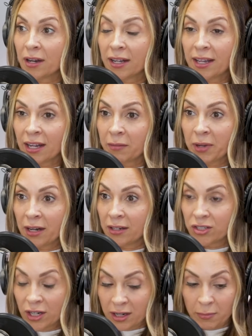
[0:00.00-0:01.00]
I can't
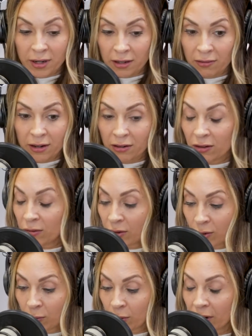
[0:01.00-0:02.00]
manage anybody, let alone a
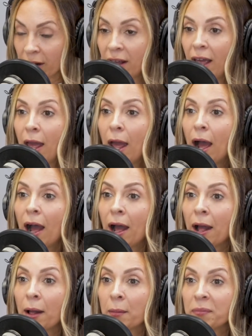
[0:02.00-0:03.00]
whole
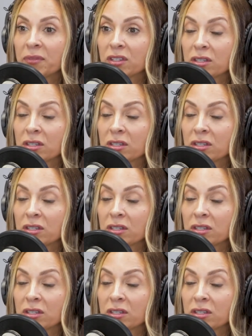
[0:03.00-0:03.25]
one.